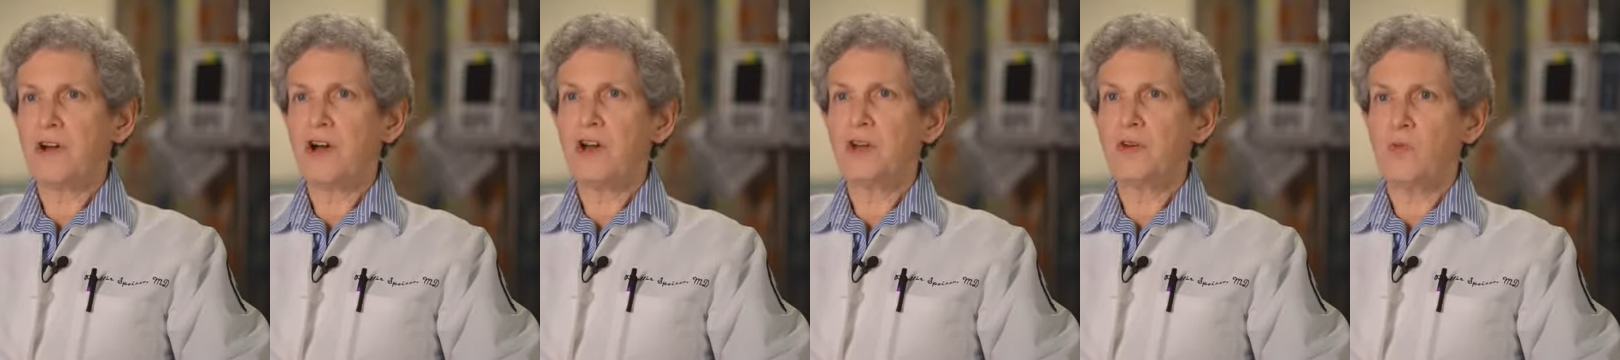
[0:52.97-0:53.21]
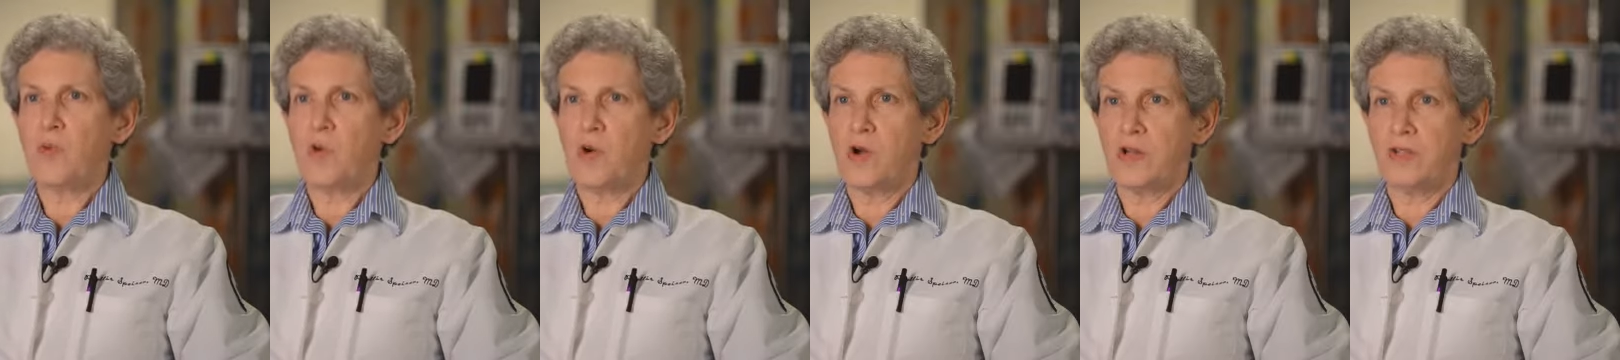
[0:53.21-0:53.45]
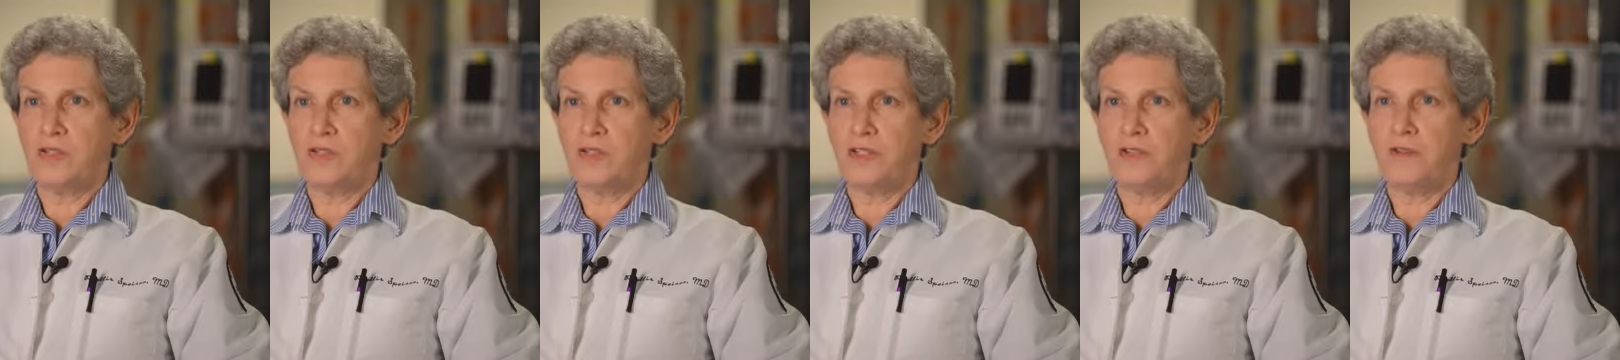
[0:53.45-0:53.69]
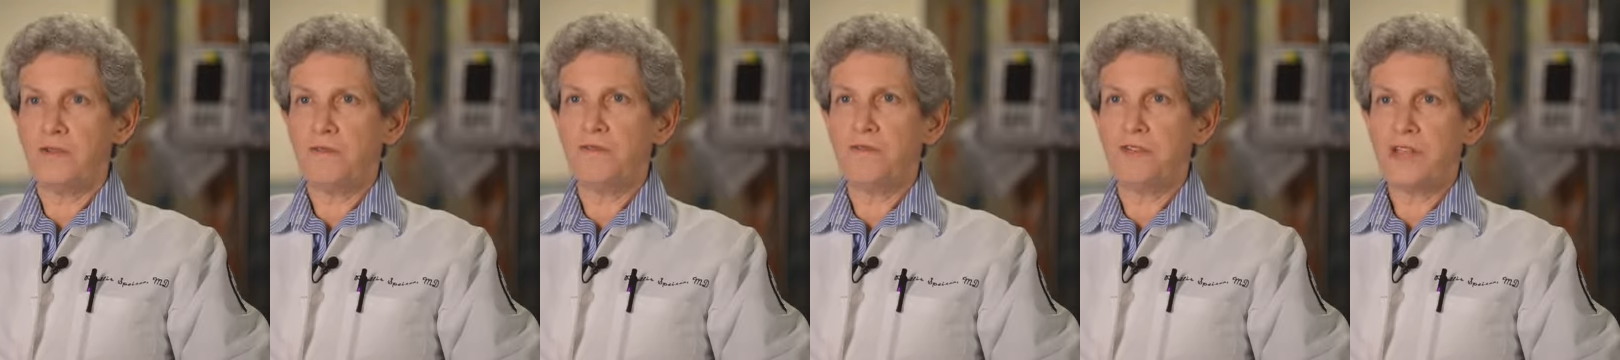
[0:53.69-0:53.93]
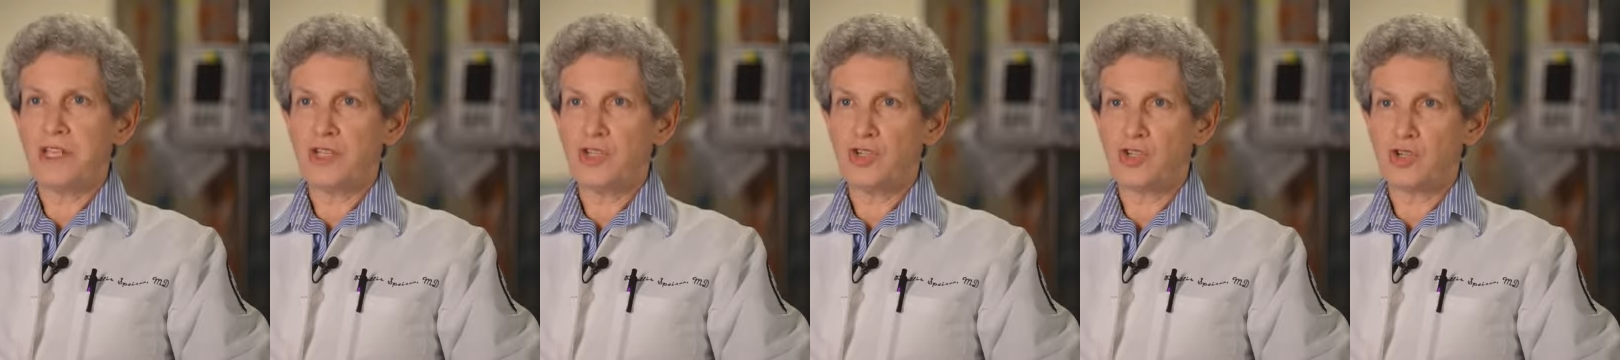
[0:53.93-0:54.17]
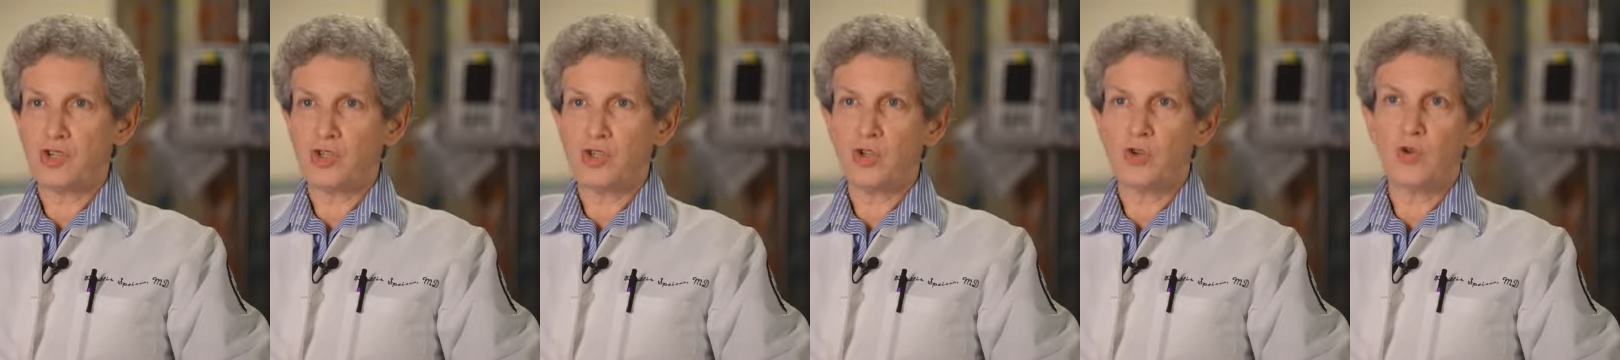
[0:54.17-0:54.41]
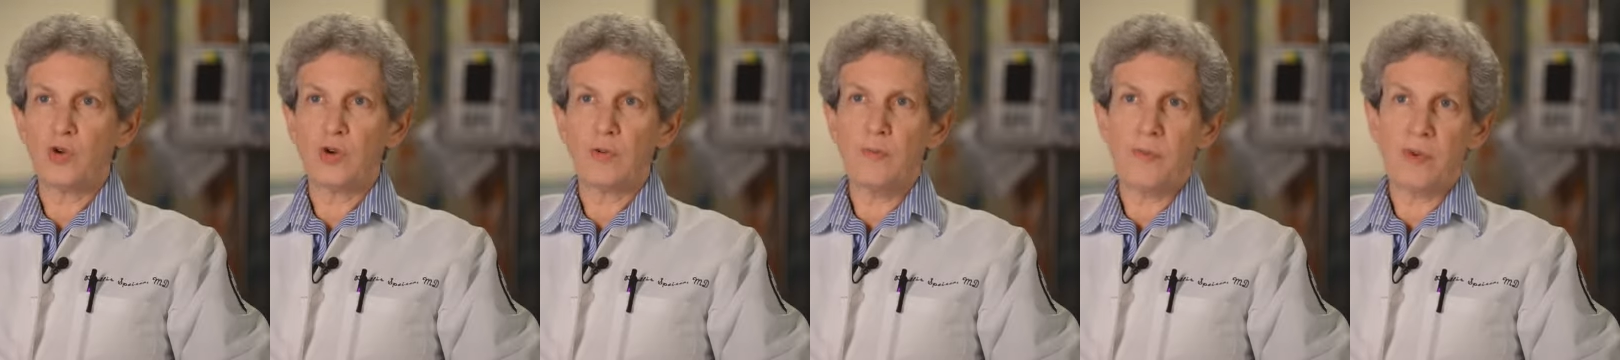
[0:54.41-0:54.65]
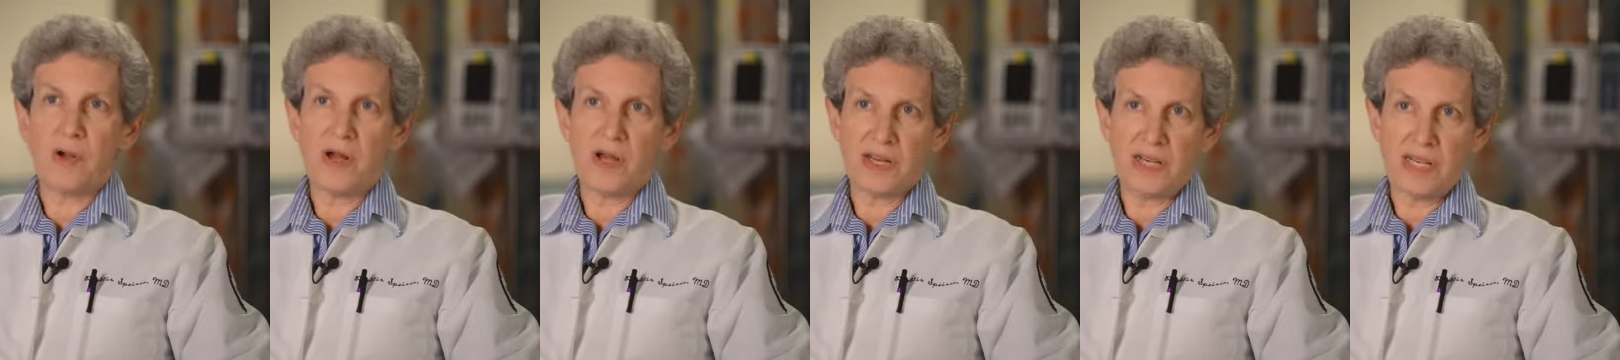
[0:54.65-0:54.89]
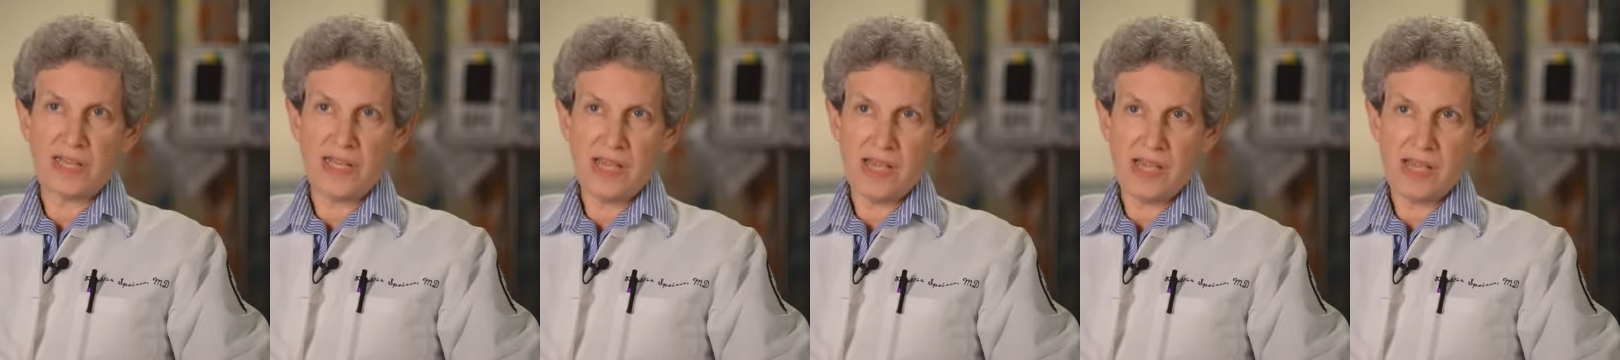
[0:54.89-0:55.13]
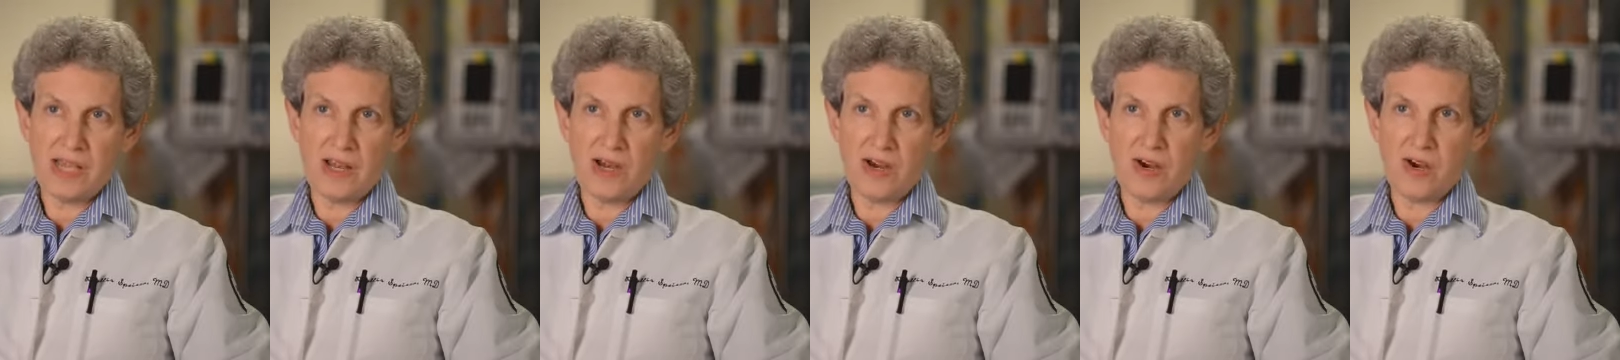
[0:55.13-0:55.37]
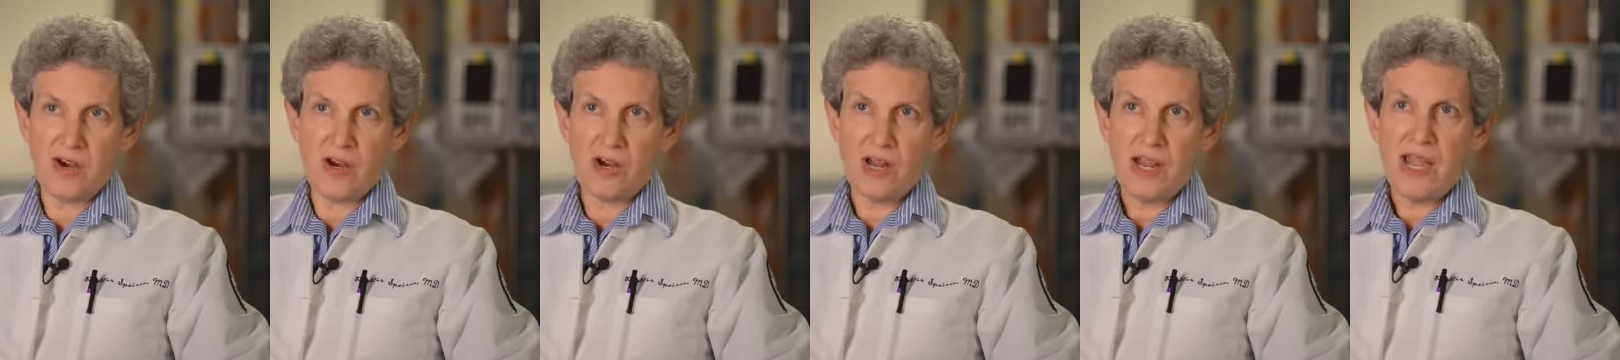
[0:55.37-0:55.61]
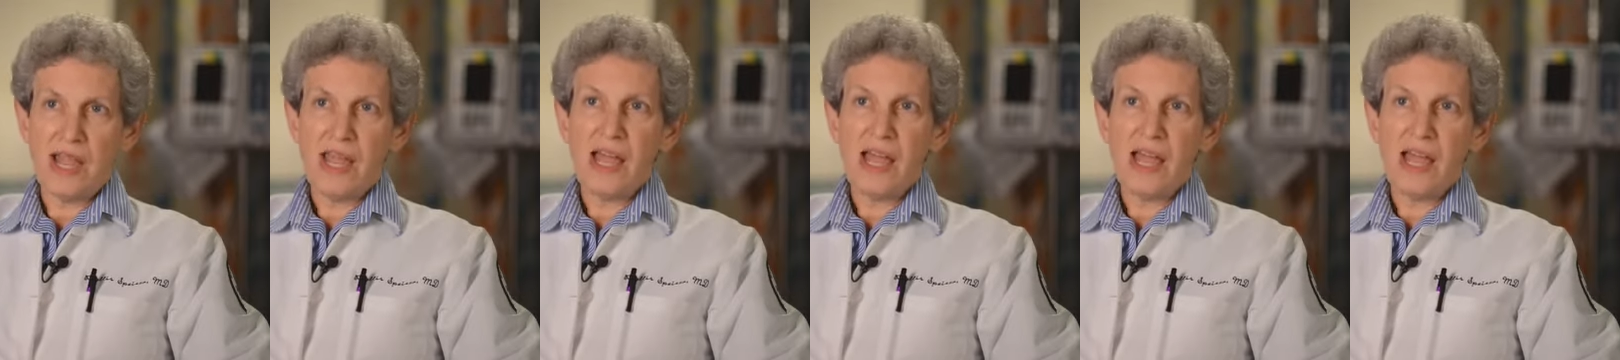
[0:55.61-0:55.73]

unwanted facial or body hair,